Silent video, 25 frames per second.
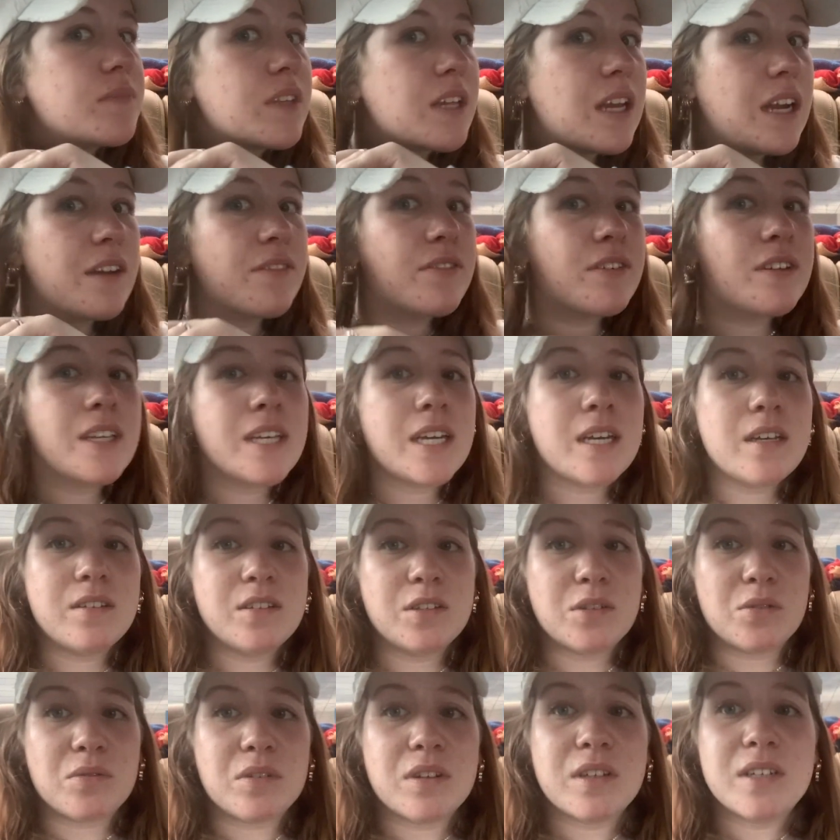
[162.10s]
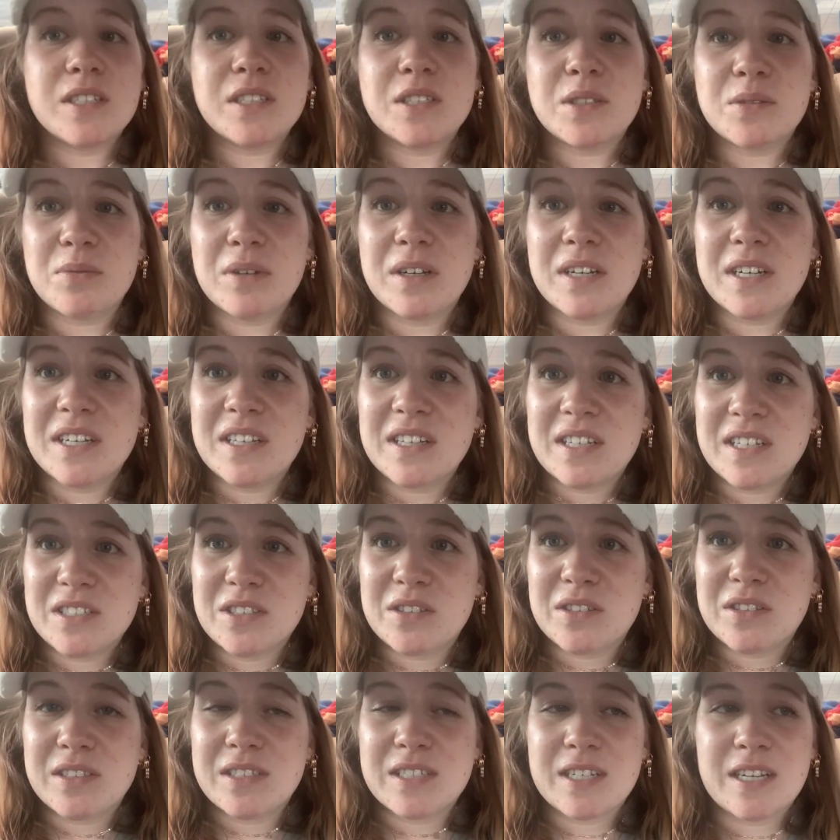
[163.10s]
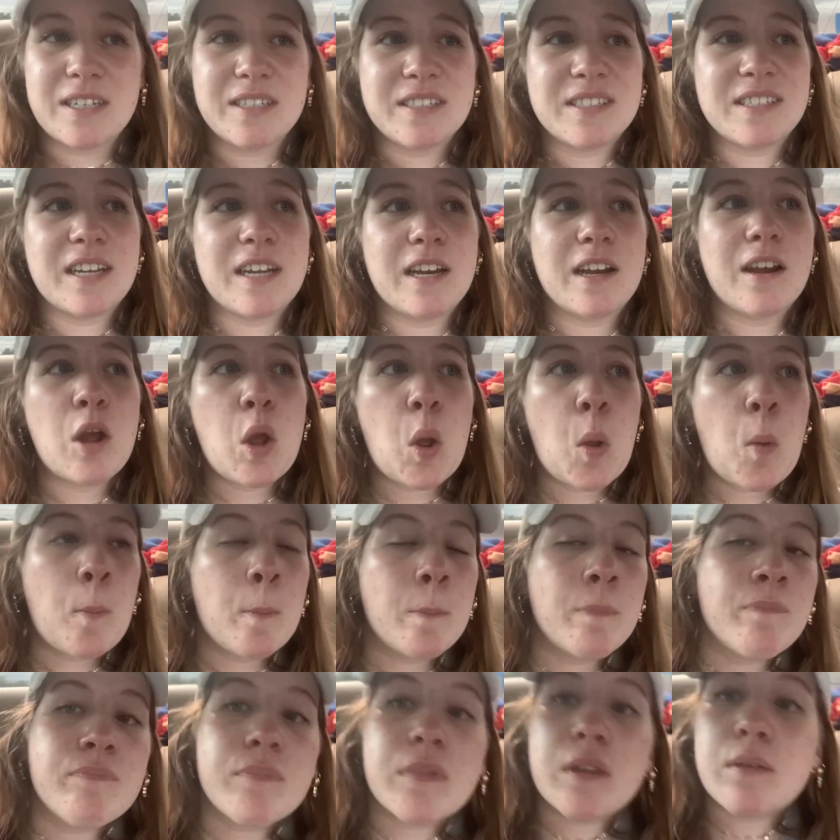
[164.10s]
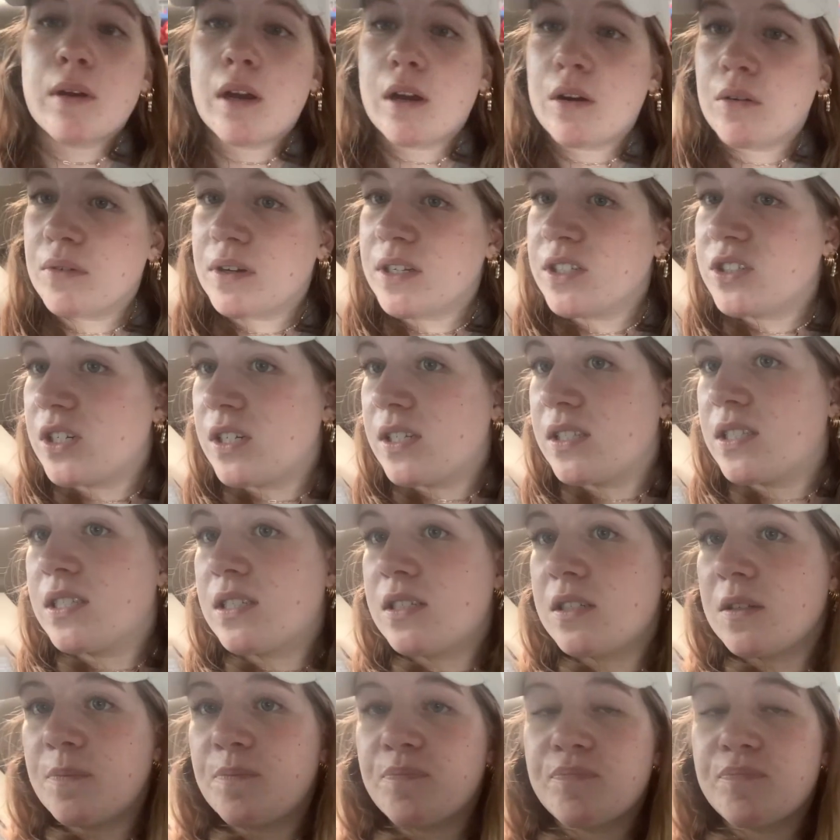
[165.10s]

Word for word: I feel like I look really sweaty. That's disgusting. But we just